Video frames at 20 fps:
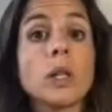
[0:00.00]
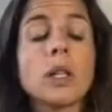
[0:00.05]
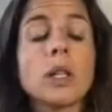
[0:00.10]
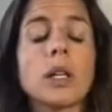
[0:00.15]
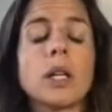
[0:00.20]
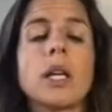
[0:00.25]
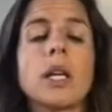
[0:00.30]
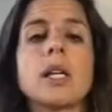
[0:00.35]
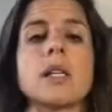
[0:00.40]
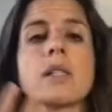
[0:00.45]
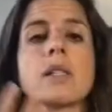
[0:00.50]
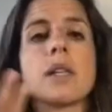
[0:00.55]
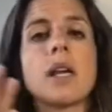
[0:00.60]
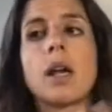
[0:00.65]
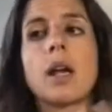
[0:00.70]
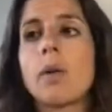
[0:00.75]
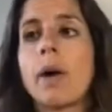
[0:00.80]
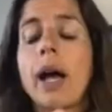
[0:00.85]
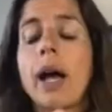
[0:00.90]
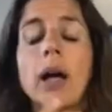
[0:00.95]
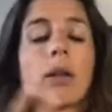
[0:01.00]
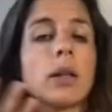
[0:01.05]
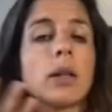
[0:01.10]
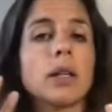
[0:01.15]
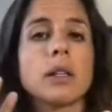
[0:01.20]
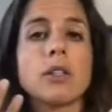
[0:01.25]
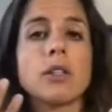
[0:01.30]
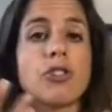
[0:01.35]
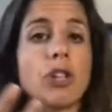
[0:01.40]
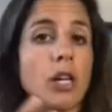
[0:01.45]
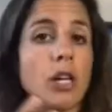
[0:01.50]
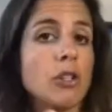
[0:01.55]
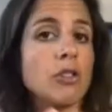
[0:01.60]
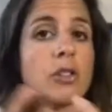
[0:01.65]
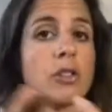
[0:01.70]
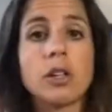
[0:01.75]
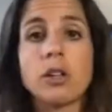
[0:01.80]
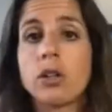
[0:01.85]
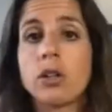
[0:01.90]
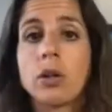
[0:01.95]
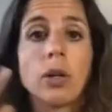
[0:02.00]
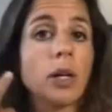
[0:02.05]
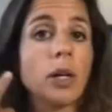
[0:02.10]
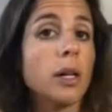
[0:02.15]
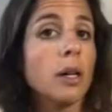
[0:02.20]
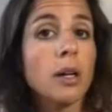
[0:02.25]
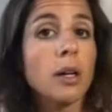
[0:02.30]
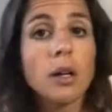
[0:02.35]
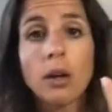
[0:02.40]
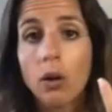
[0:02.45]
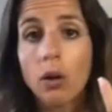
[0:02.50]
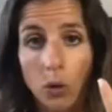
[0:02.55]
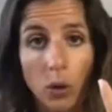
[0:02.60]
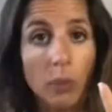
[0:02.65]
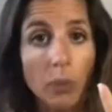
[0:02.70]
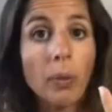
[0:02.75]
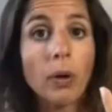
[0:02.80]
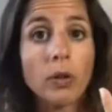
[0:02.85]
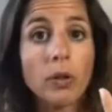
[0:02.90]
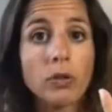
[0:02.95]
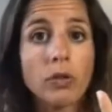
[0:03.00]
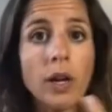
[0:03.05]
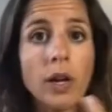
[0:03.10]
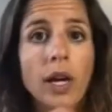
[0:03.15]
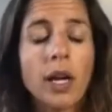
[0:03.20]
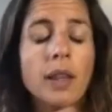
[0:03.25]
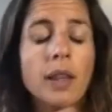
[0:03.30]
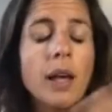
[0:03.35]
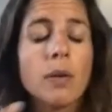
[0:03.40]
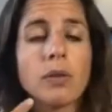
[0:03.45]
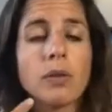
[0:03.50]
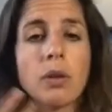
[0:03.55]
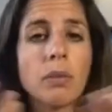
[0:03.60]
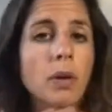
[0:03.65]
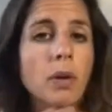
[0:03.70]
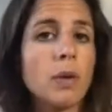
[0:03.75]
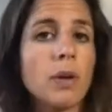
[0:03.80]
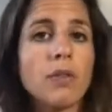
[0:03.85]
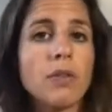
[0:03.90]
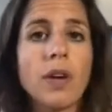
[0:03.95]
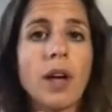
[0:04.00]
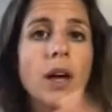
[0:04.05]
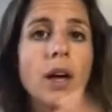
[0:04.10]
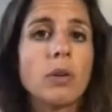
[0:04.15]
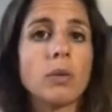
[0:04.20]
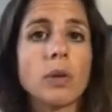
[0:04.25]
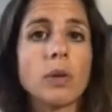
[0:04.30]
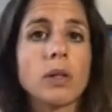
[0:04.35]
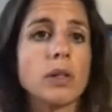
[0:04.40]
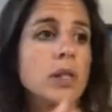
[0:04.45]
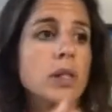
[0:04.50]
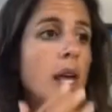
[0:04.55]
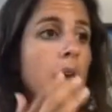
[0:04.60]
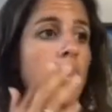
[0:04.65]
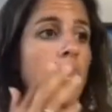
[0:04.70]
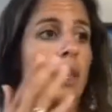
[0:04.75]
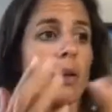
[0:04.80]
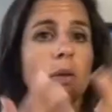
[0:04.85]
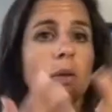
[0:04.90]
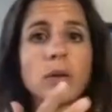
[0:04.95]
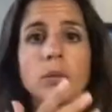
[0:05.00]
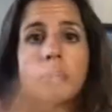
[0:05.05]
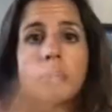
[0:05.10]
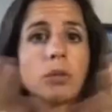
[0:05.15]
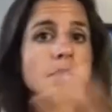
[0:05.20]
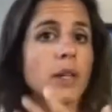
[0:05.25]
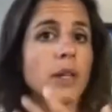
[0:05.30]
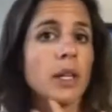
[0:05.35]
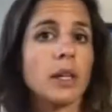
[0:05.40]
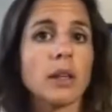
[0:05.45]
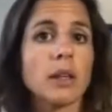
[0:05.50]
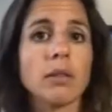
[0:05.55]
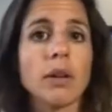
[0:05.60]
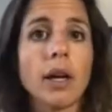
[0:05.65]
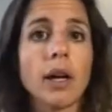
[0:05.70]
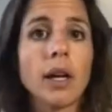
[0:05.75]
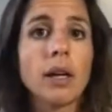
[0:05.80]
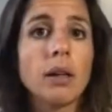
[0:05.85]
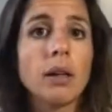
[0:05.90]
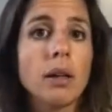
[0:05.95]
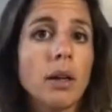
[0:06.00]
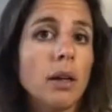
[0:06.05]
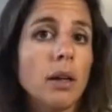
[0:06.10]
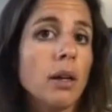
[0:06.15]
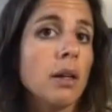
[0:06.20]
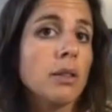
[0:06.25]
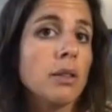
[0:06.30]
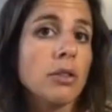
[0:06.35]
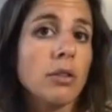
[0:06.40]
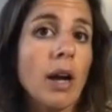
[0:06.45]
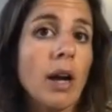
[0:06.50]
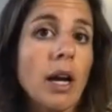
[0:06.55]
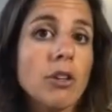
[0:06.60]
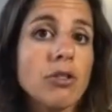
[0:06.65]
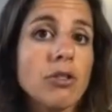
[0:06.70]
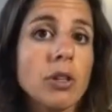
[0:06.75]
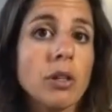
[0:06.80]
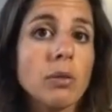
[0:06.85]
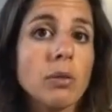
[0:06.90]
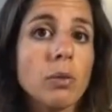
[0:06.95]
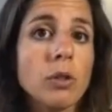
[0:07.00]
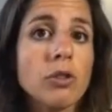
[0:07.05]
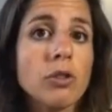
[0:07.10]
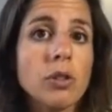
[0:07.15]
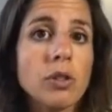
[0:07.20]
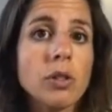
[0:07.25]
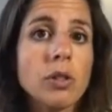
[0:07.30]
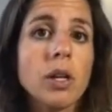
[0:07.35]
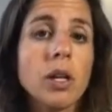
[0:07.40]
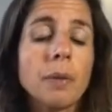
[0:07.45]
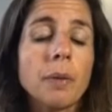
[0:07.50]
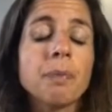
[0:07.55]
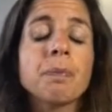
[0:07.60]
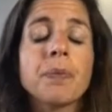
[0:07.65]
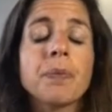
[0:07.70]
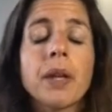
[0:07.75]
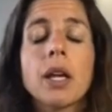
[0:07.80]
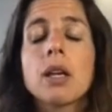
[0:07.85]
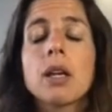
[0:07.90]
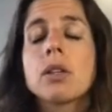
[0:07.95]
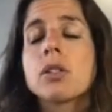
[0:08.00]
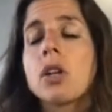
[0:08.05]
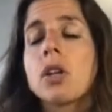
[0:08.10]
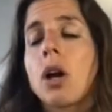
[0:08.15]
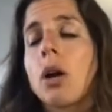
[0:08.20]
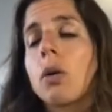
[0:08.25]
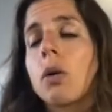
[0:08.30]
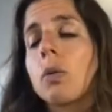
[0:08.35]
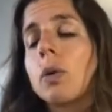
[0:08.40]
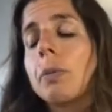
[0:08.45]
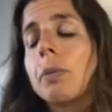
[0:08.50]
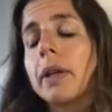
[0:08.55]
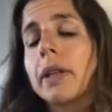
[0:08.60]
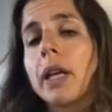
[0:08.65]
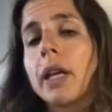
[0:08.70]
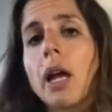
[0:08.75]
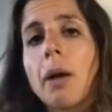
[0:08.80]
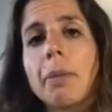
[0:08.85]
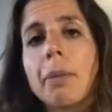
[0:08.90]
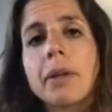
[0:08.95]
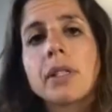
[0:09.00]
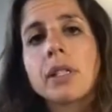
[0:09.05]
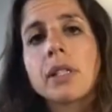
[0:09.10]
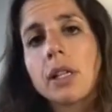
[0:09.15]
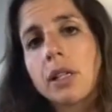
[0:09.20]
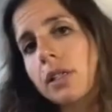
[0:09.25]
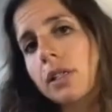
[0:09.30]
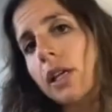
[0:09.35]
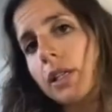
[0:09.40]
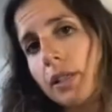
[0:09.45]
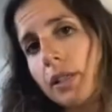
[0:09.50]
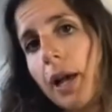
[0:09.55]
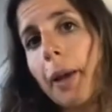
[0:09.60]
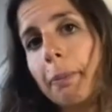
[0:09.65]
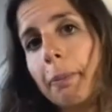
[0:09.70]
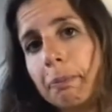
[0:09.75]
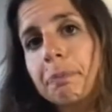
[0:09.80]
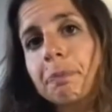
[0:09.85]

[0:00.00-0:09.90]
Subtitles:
looking and saying, wow, look at the changes in your hormones, right? And that was something we found, was that they were moving in the right direction, which is good. So we bring that, it does take time.